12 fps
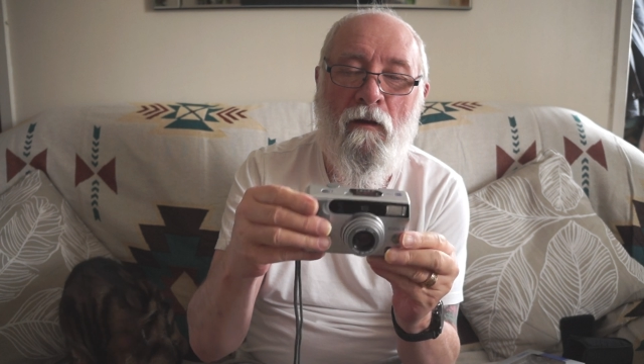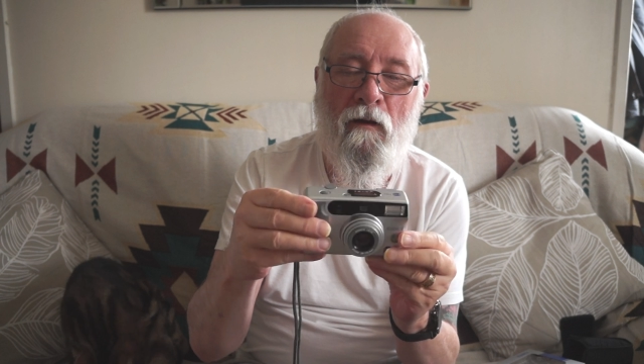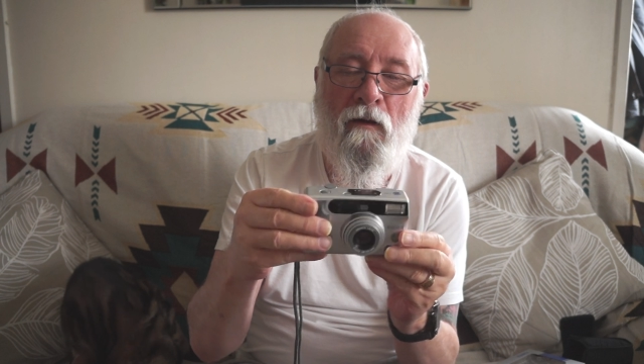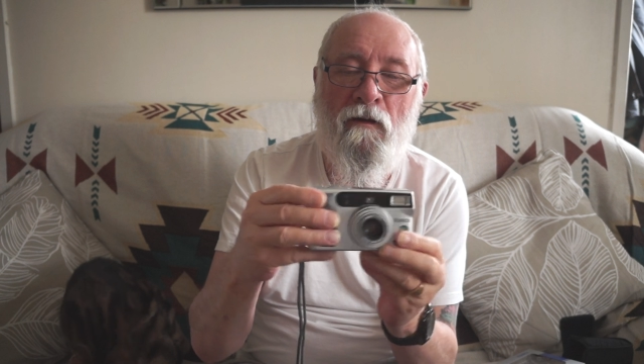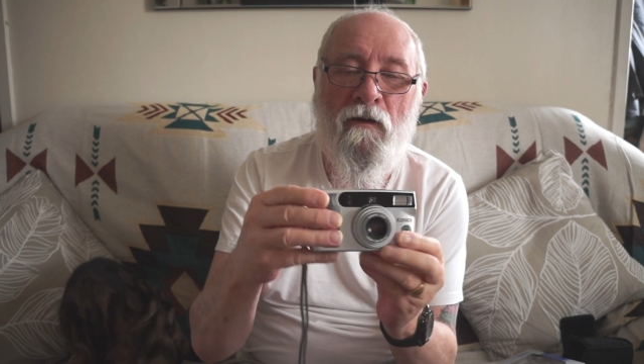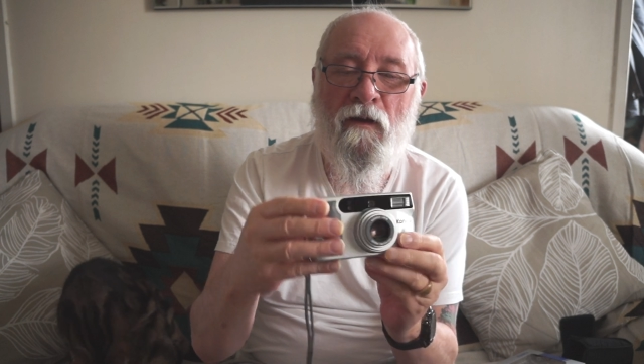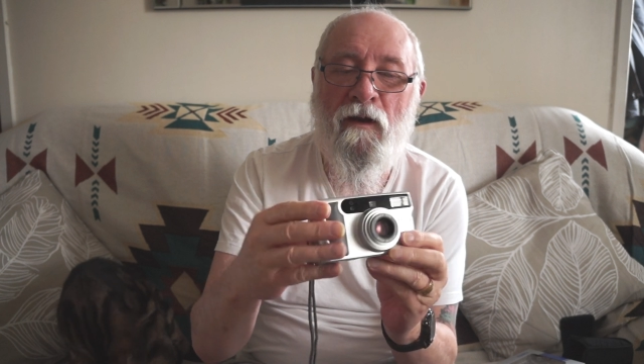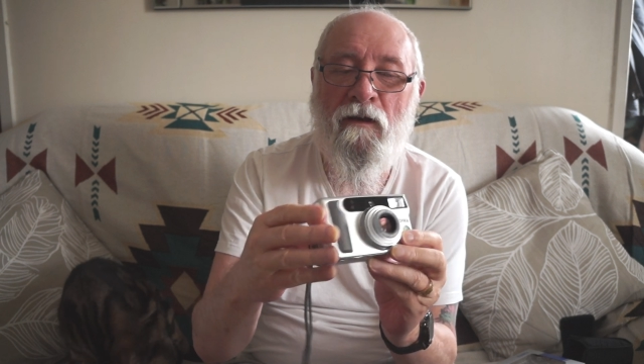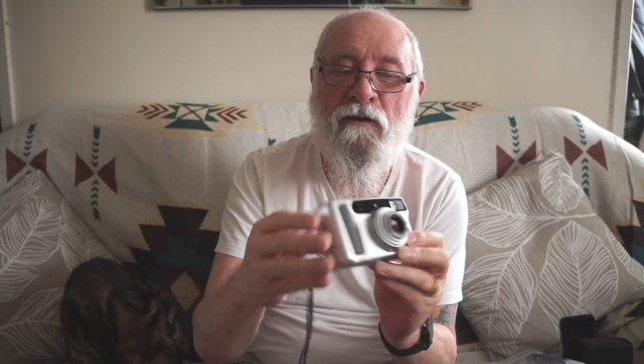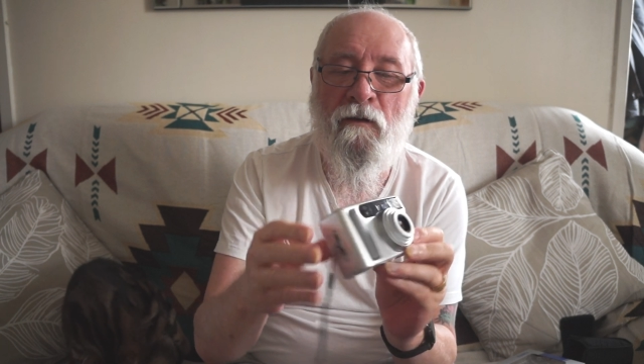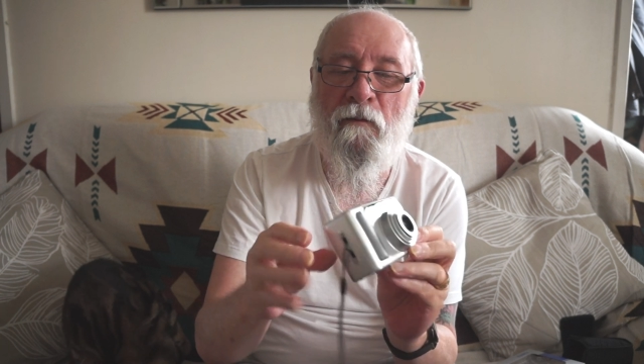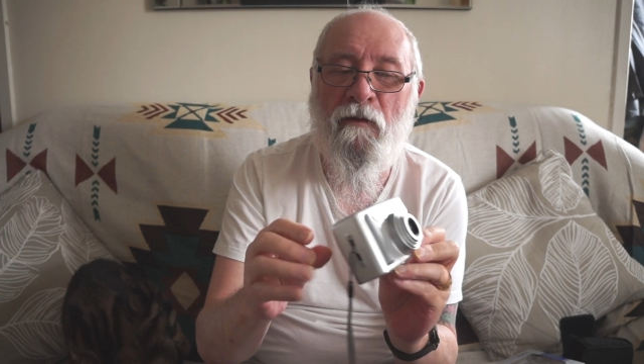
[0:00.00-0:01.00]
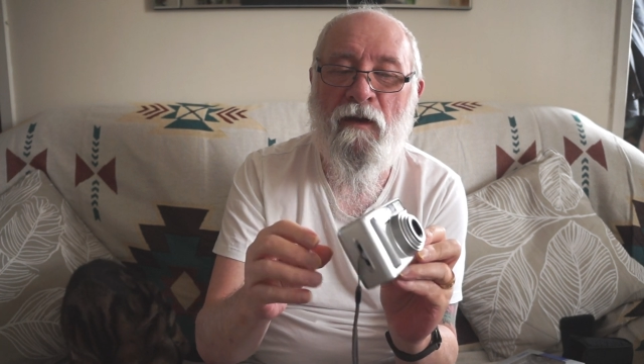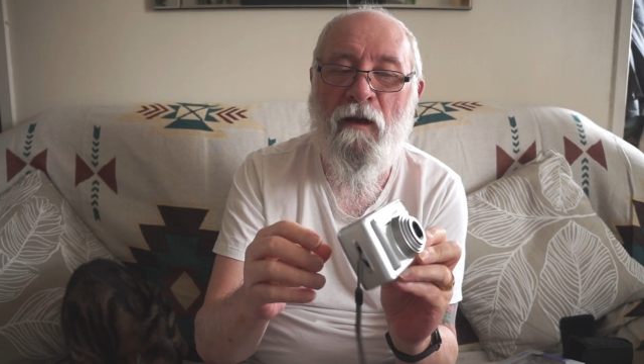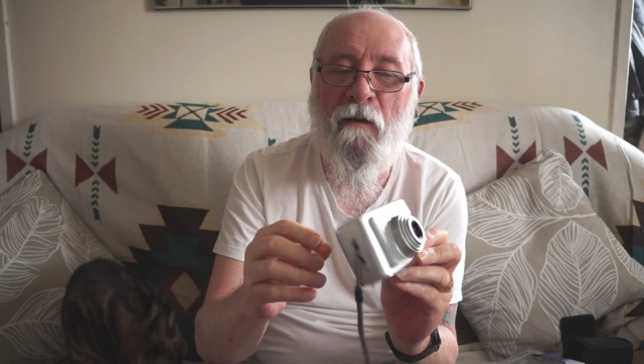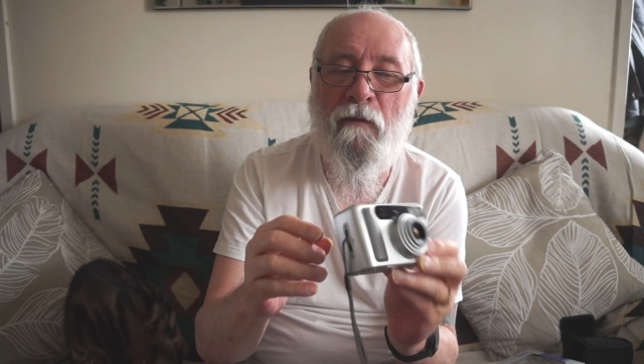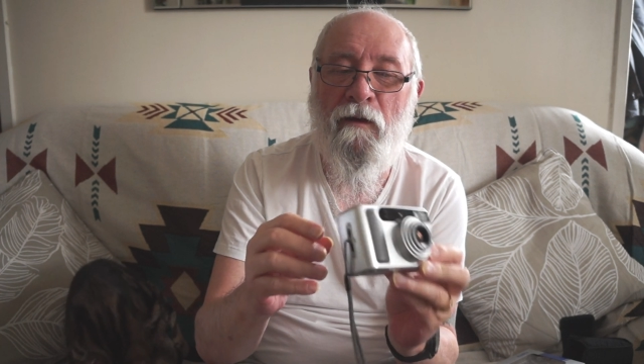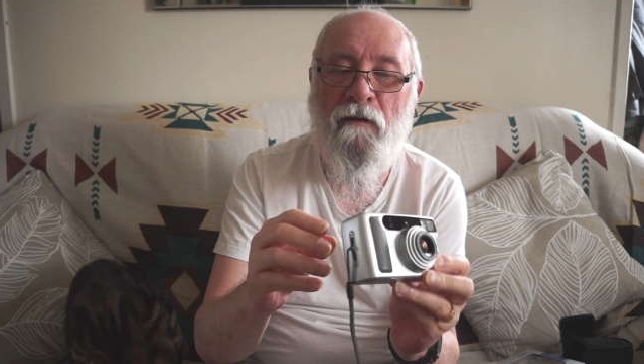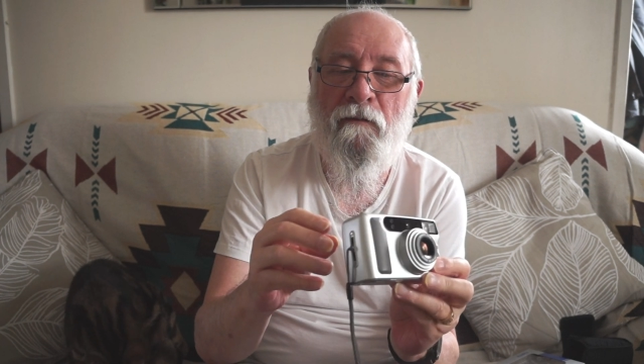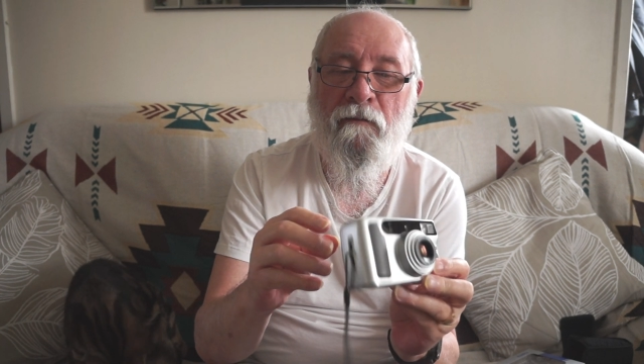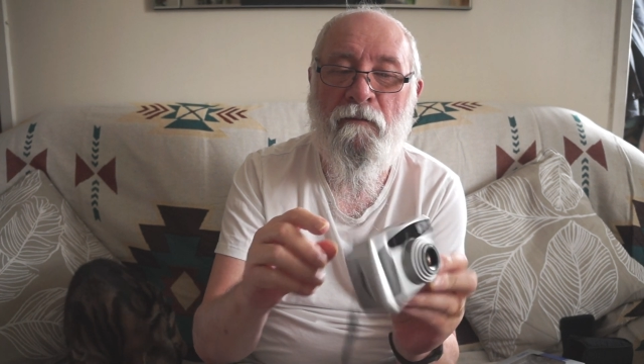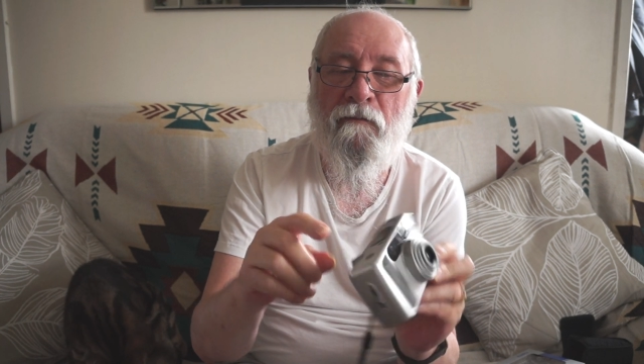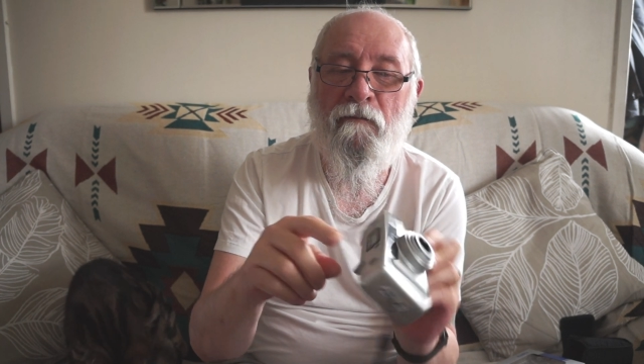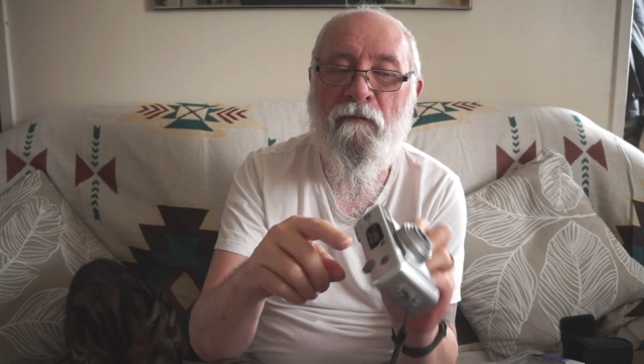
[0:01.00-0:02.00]
On the top of the camera
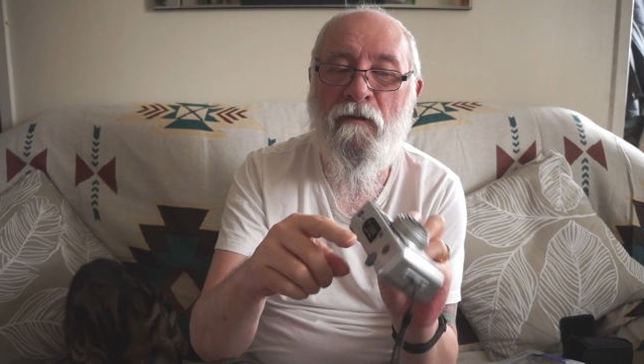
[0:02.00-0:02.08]
we've